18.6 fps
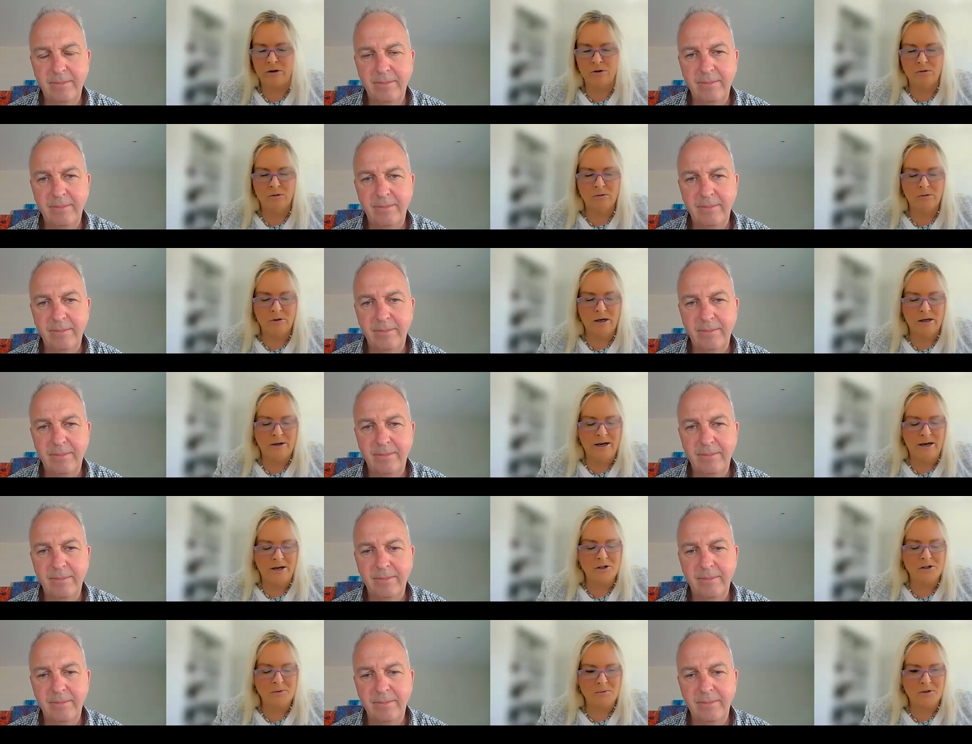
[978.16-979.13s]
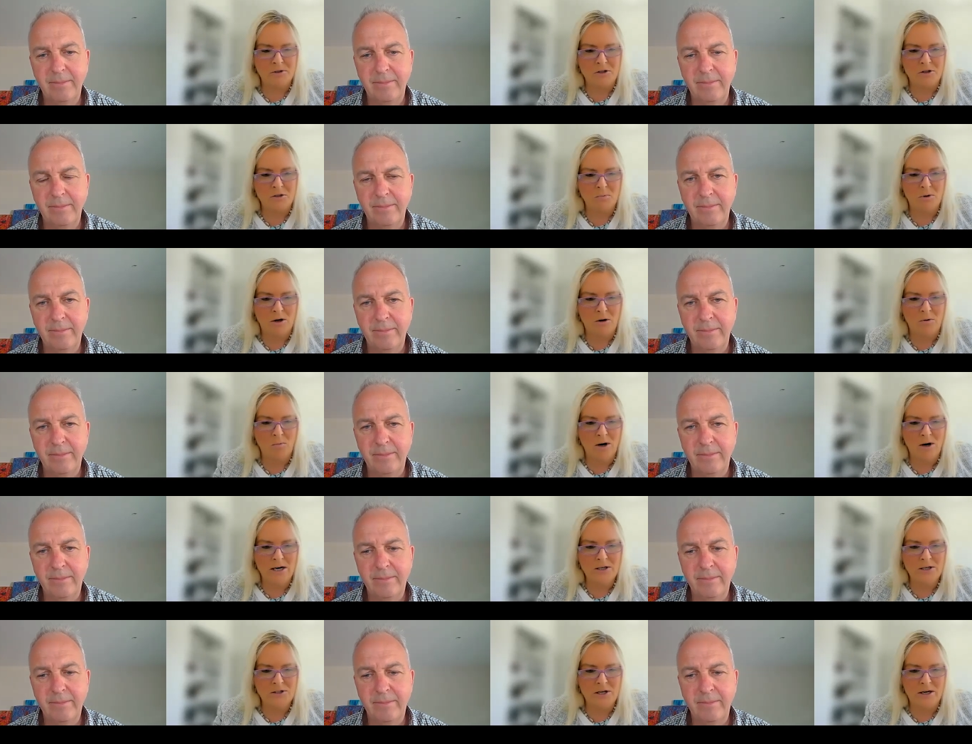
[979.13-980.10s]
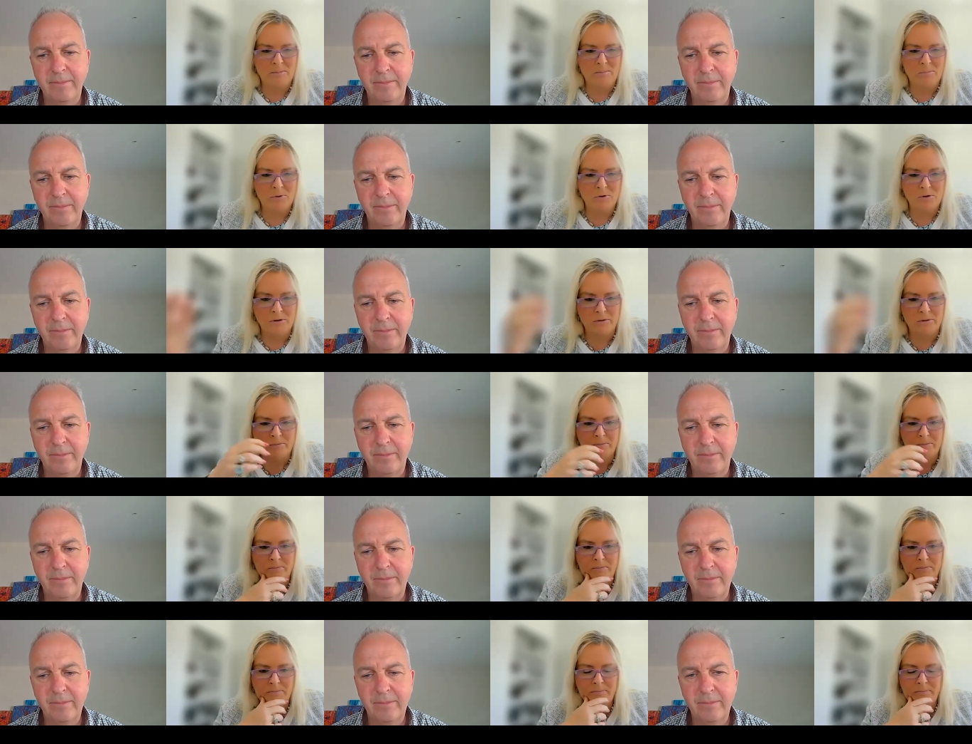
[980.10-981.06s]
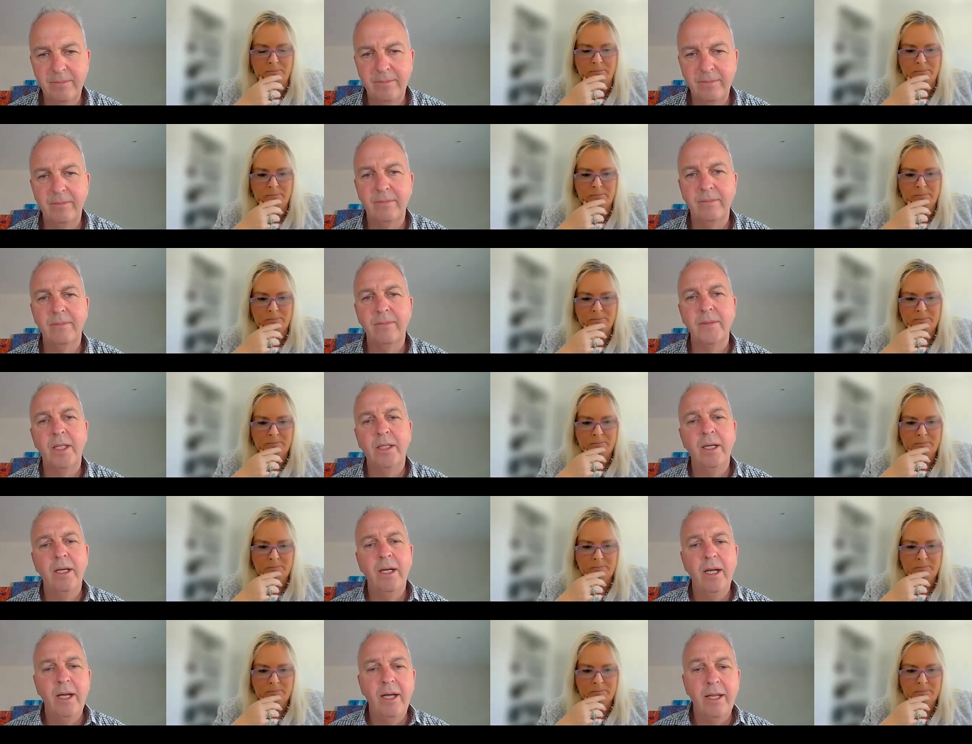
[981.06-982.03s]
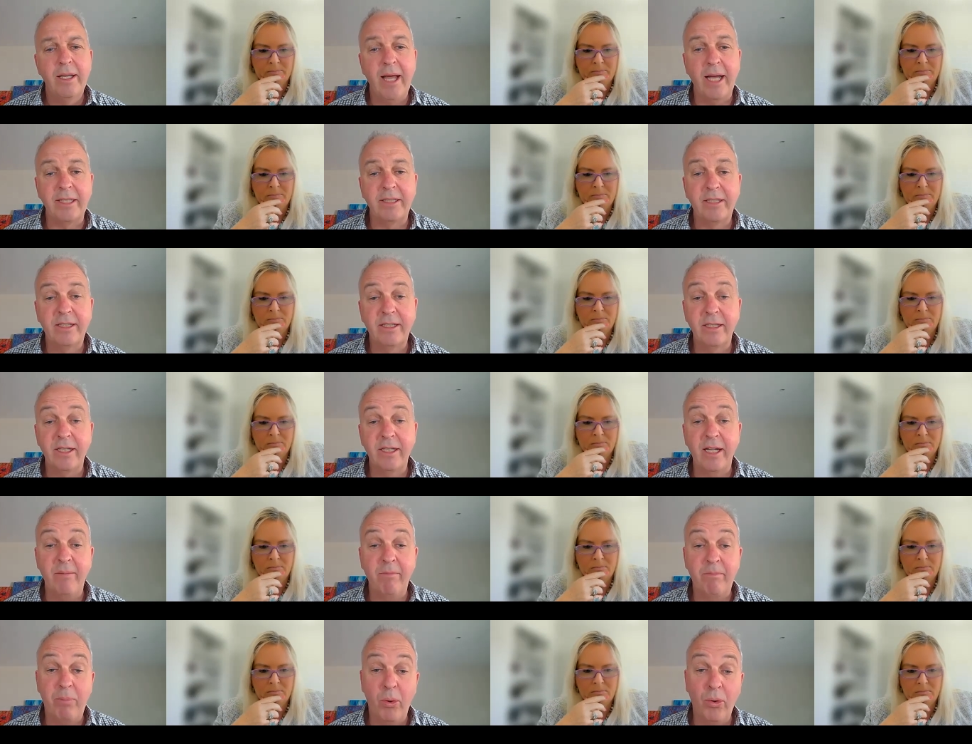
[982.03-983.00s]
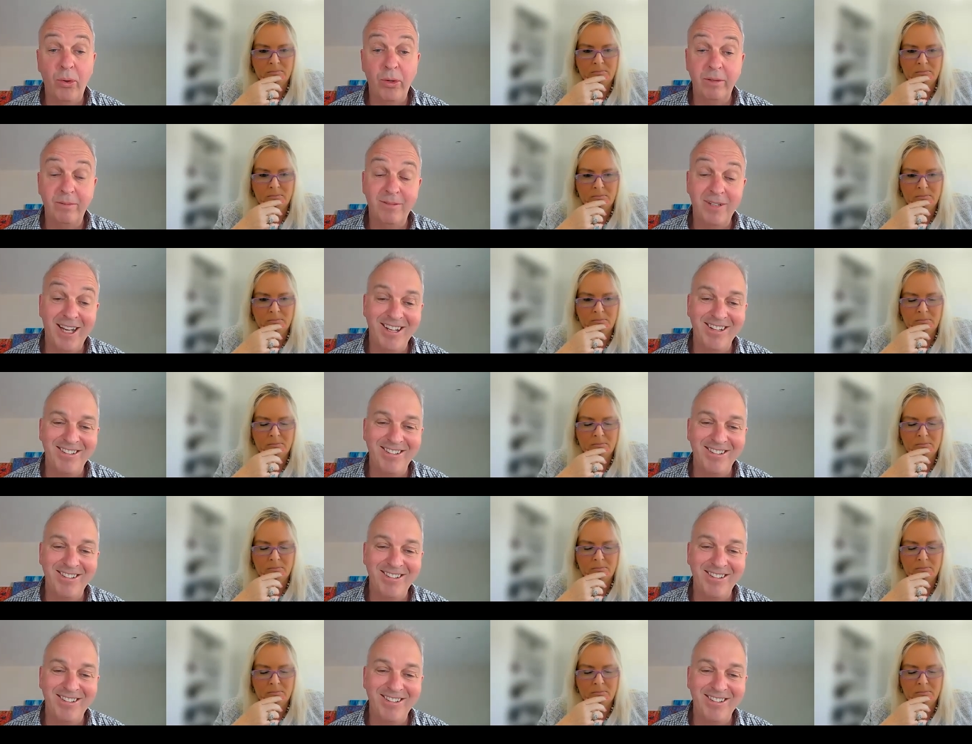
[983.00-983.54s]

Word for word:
Speaker 1: in your announcements as well. Why is that important?
Speaker 2: That's important.